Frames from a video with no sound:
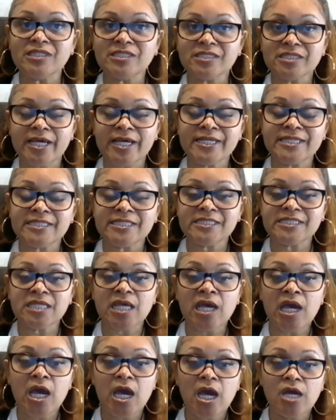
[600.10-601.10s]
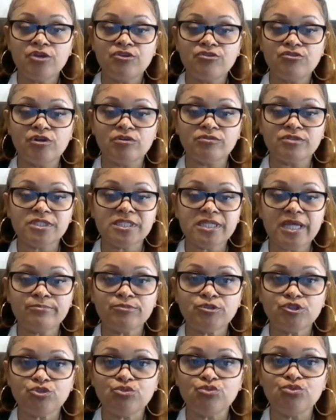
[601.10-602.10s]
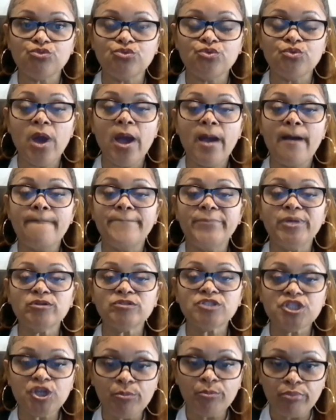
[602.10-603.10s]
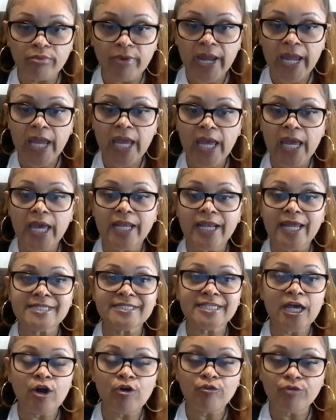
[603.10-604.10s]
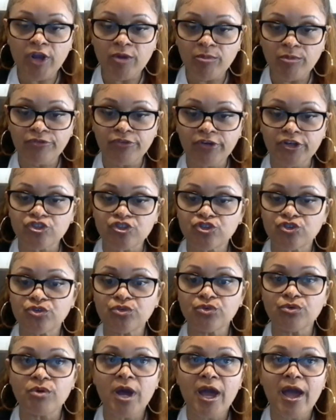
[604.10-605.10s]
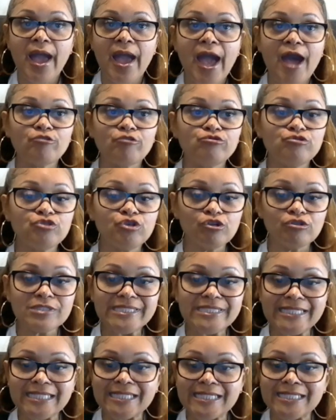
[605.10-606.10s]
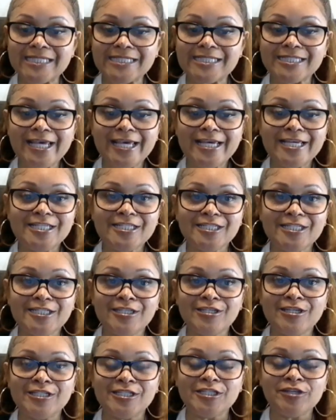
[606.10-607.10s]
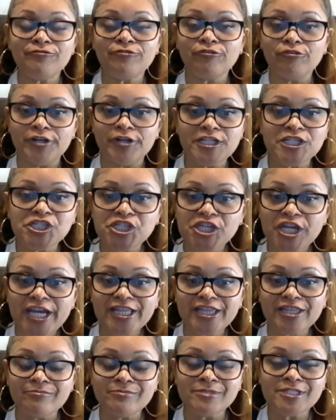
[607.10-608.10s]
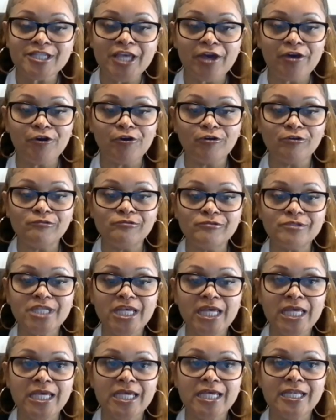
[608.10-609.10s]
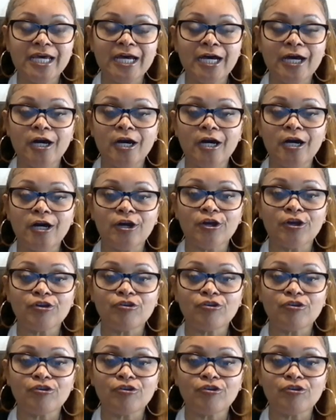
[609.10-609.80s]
So we discussed, steps to building your brand as a healthcare professional, how nurses can differentiate themselves in